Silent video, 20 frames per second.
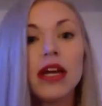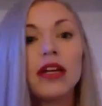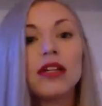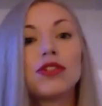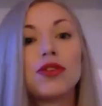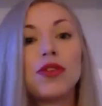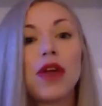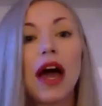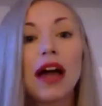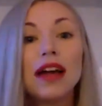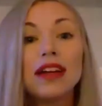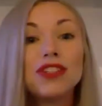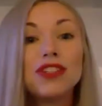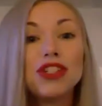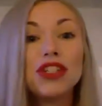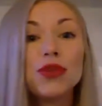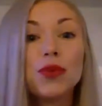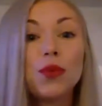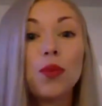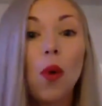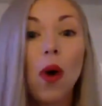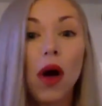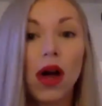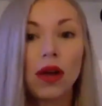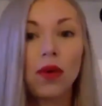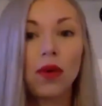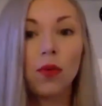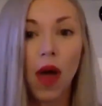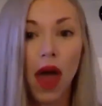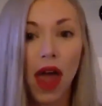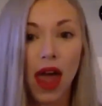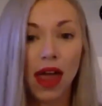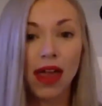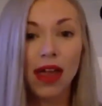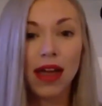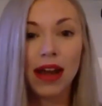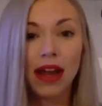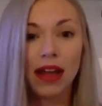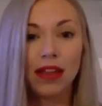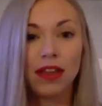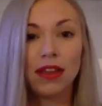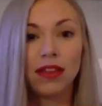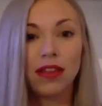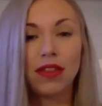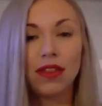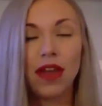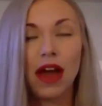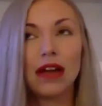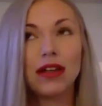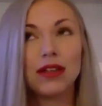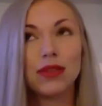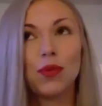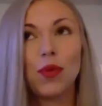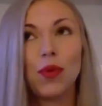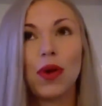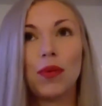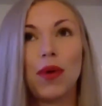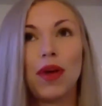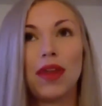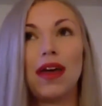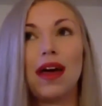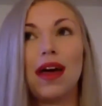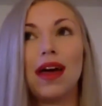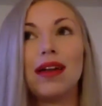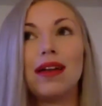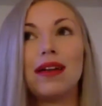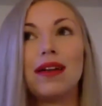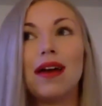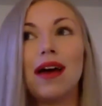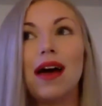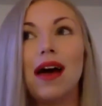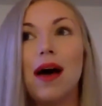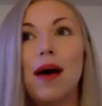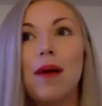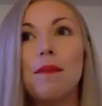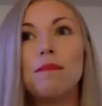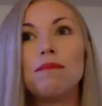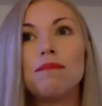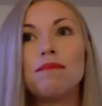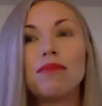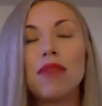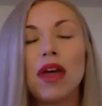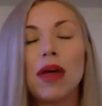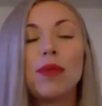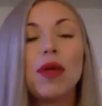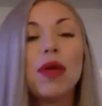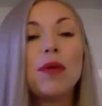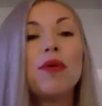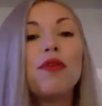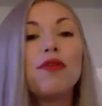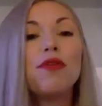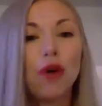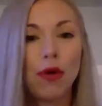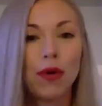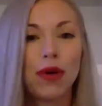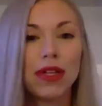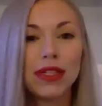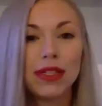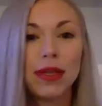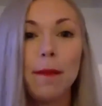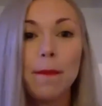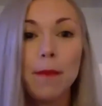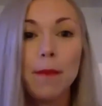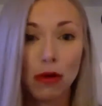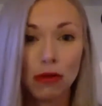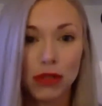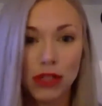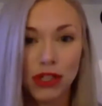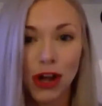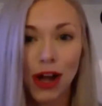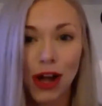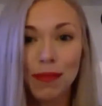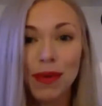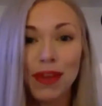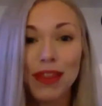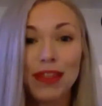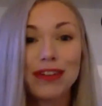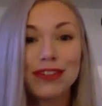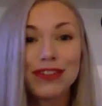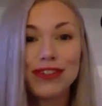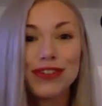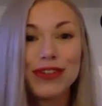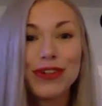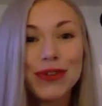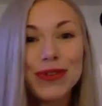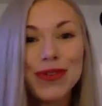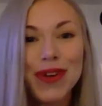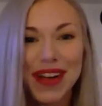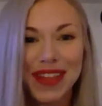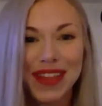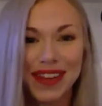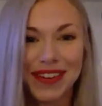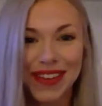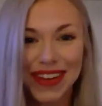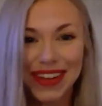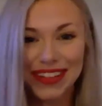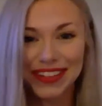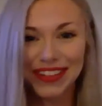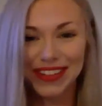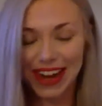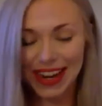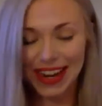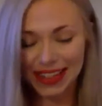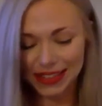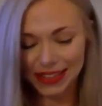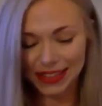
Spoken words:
So that is just one way. And I think that that is one way that like people focus the most on, but there's 2 other ways, you guys.